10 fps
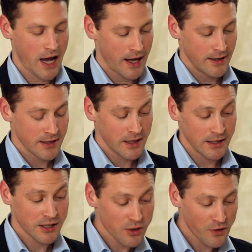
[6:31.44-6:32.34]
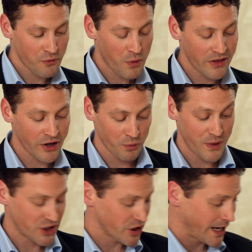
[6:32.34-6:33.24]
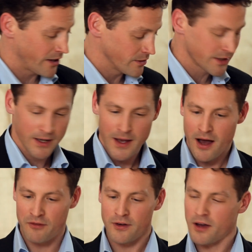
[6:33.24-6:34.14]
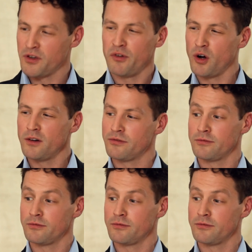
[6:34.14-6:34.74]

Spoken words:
and is sort of one of the originators of, have you heard of